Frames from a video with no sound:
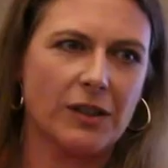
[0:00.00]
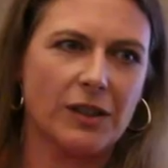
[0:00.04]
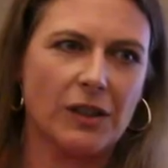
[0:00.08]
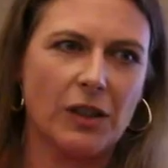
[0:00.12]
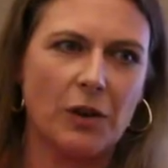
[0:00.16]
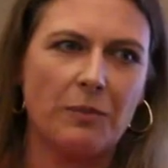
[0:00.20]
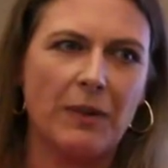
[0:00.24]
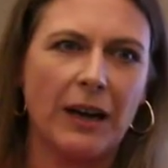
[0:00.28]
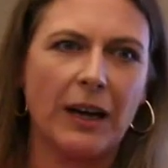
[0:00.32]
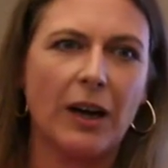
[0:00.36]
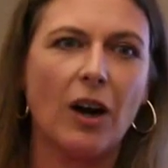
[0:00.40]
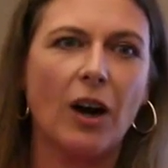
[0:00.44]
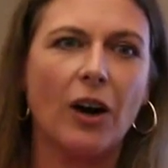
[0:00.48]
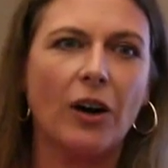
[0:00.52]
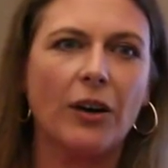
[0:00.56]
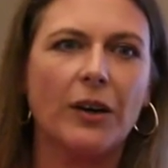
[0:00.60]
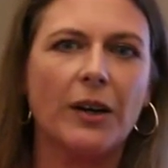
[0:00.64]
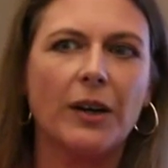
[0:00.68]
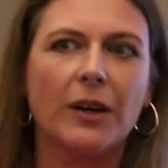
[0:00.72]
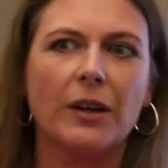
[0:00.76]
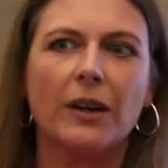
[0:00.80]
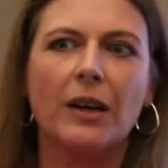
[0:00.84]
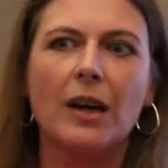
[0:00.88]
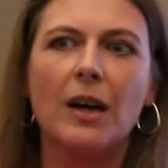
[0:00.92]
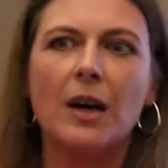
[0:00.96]
So my
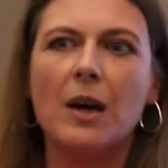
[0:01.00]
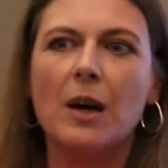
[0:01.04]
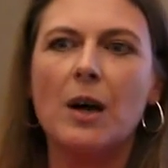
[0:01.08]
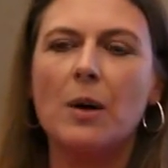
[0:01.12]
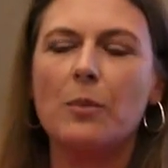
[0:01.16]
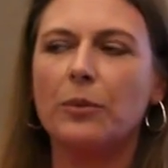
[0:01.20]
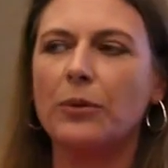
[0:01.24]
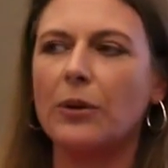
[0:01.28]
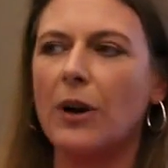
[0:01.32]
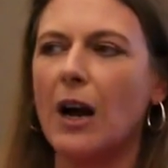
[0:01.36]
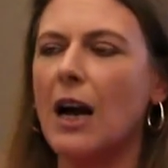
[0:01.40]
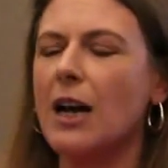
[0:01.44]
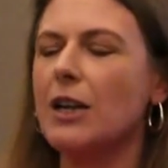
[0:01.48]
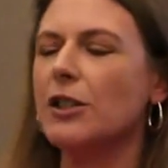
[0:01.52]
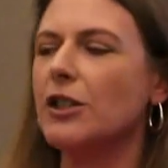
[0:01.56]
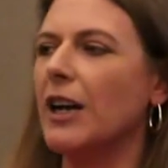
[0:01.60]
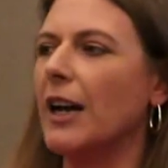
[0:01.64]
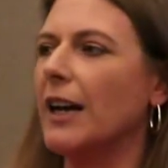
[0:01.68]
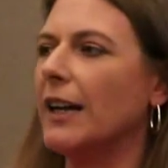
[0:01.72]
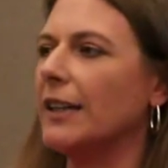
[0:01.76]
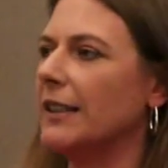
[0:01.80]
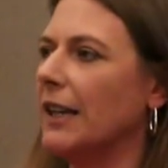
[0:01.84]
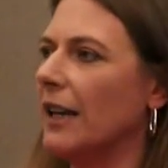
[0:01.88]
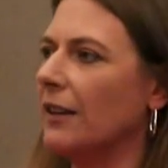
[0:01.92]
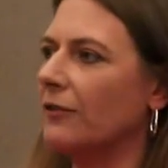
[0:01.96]
current project,